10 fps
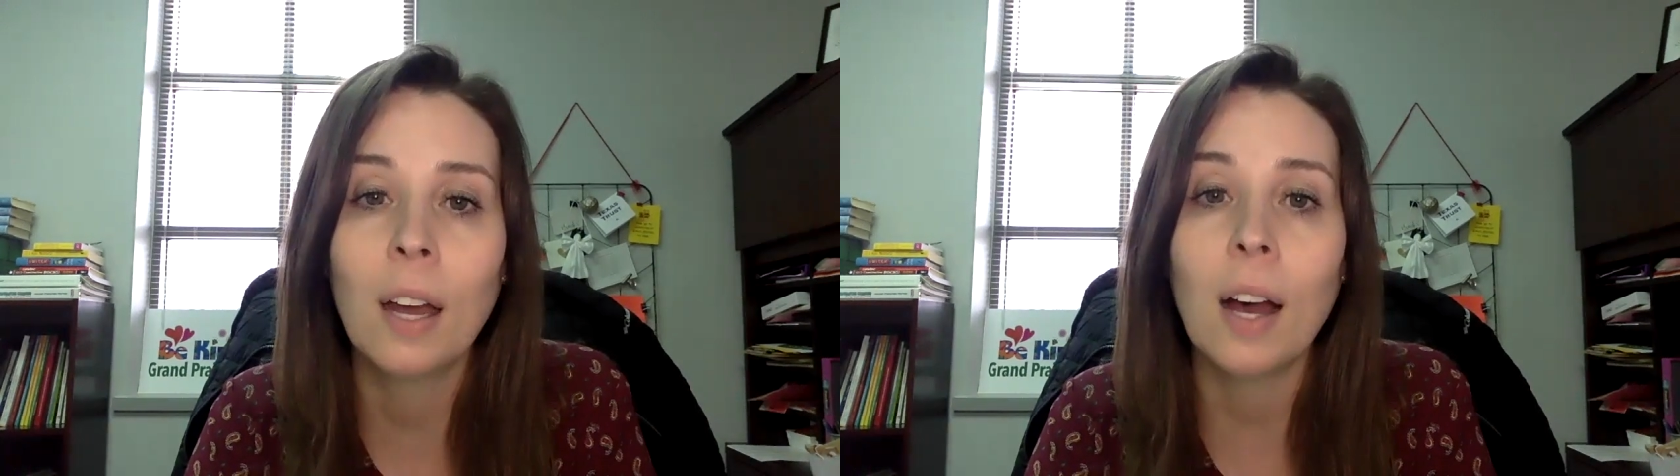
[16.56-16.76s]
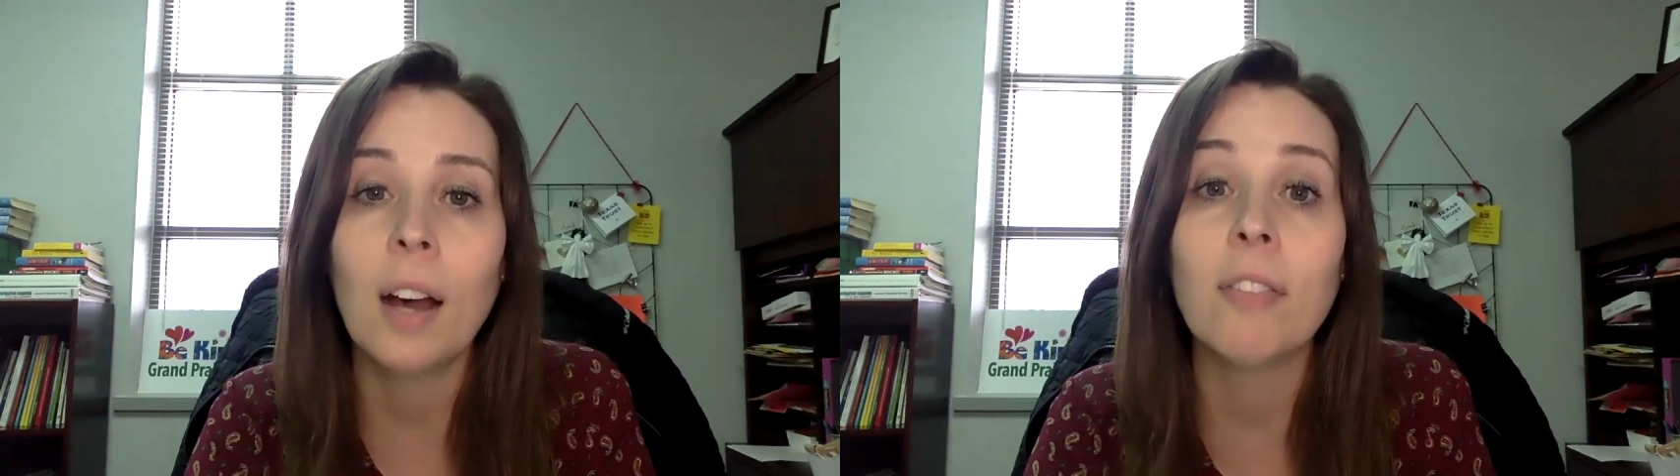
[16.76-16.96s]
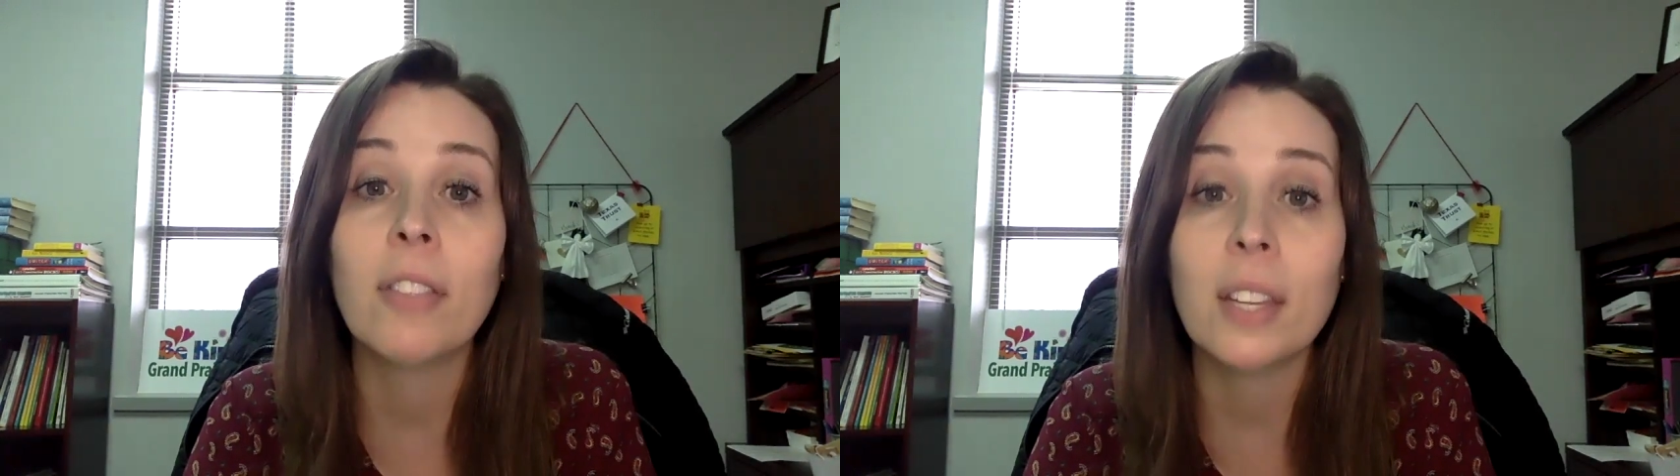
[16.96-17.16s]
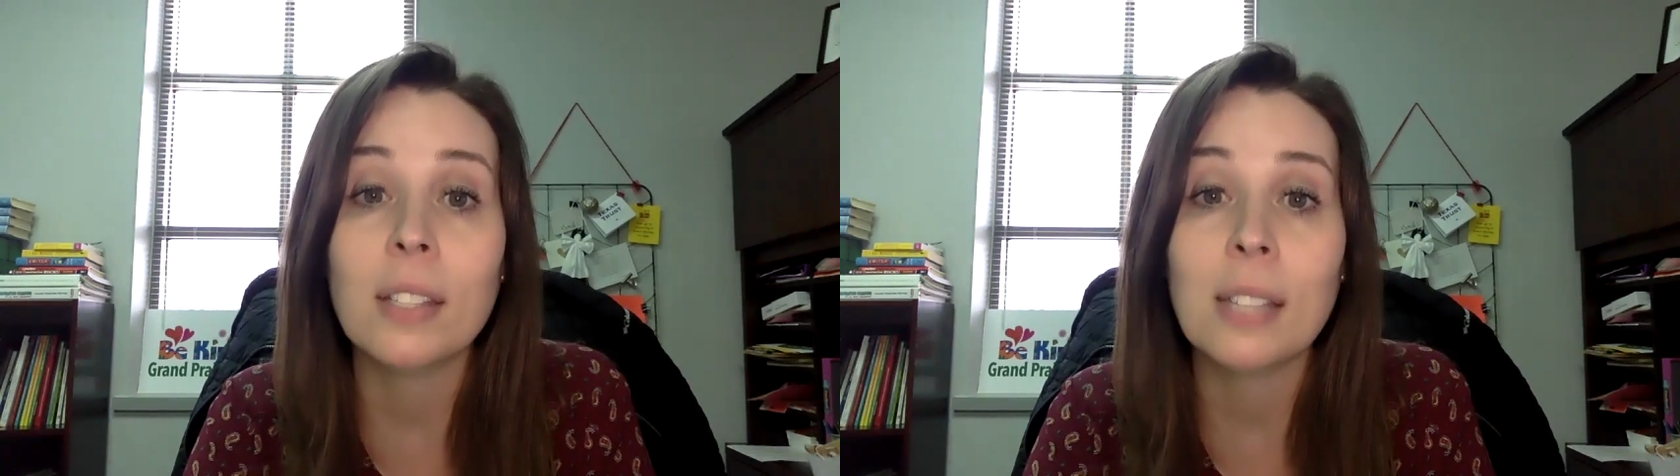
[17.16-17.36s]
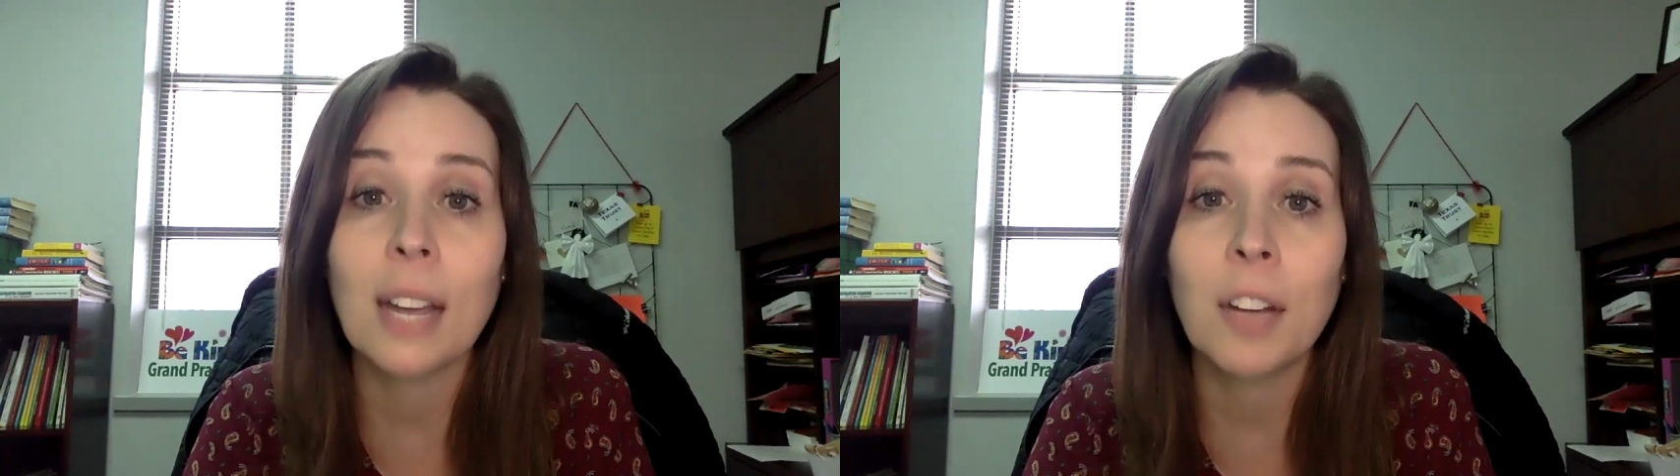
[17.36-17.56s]
of
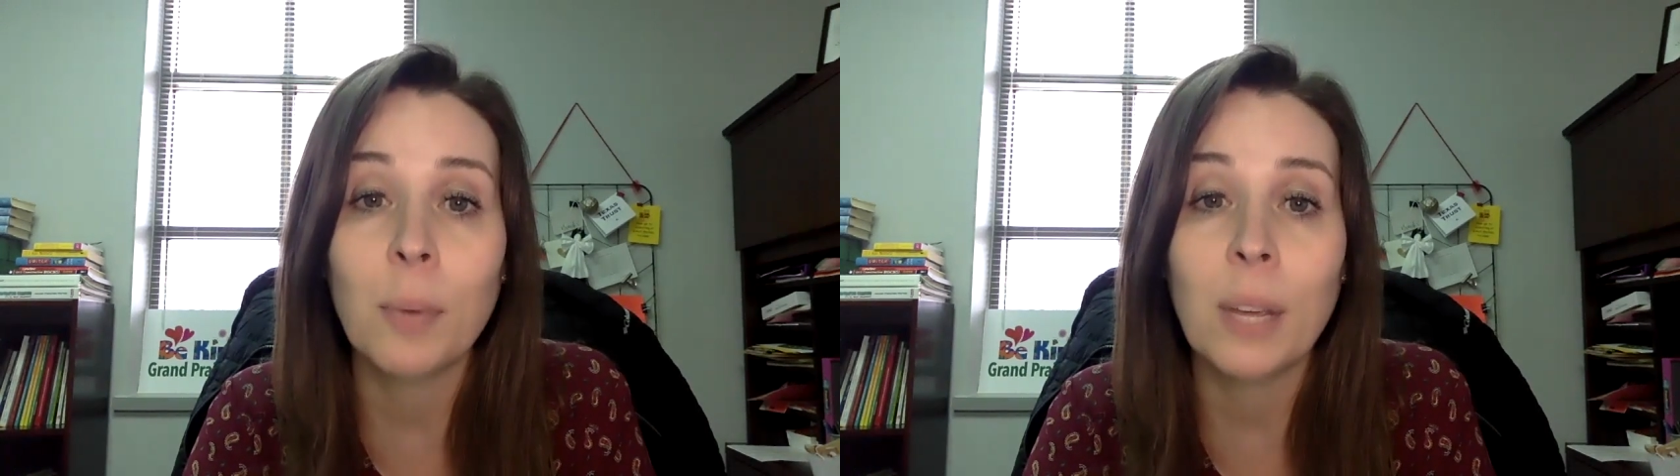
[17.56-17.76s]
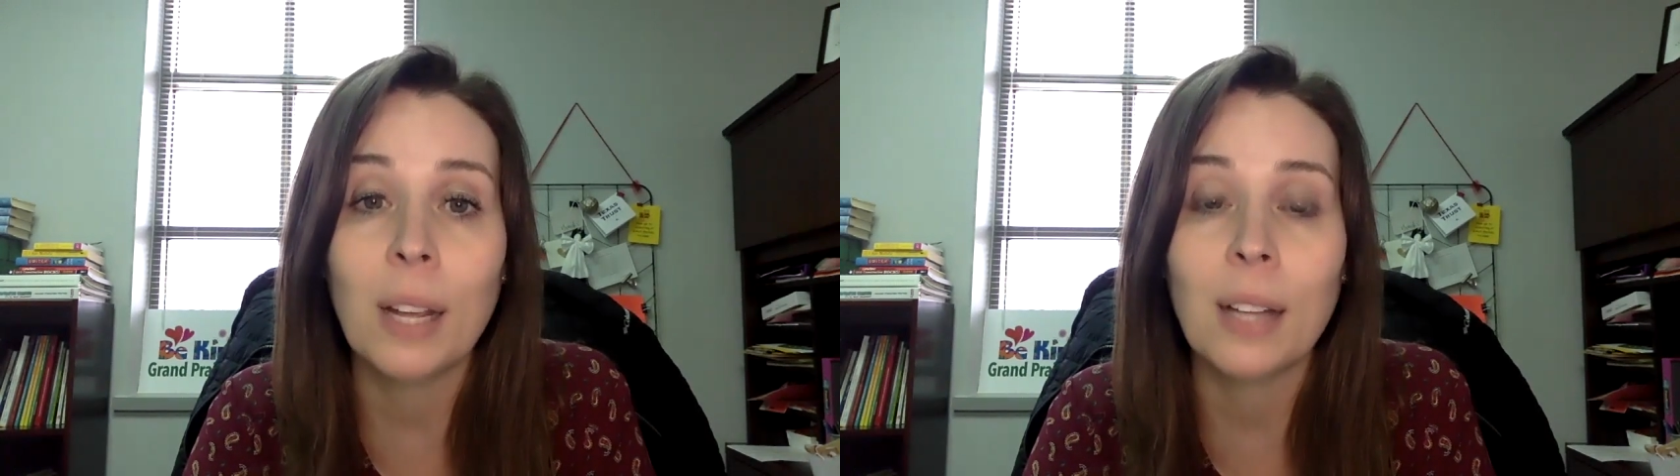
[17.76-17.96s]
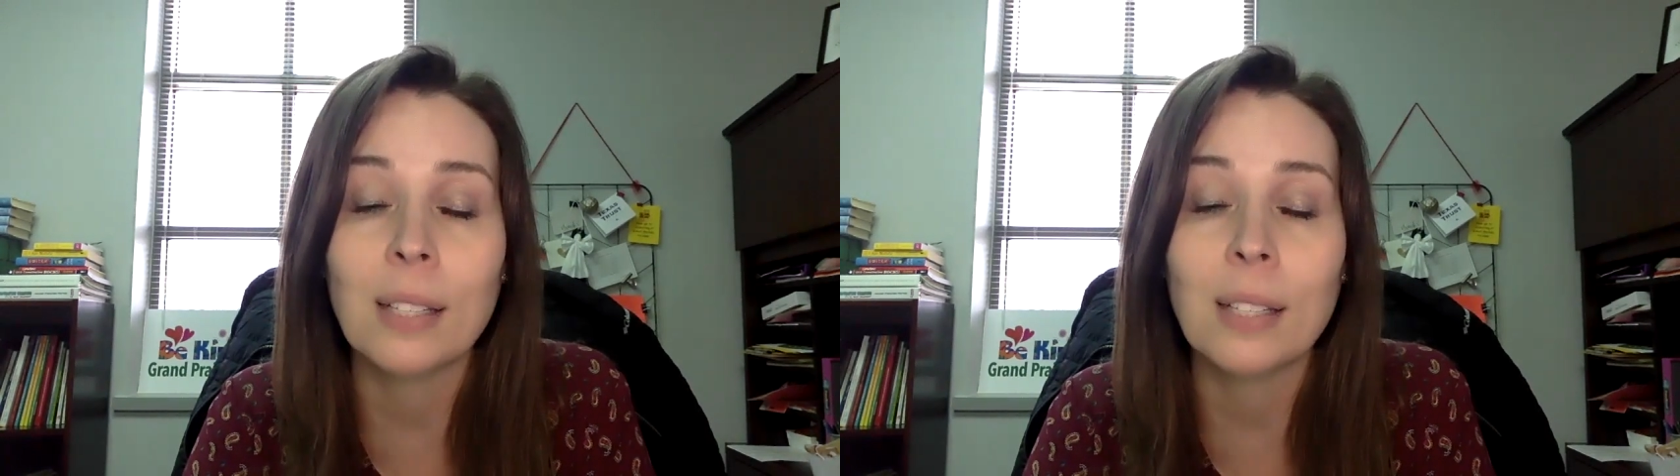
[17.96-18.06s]
this nine weeks,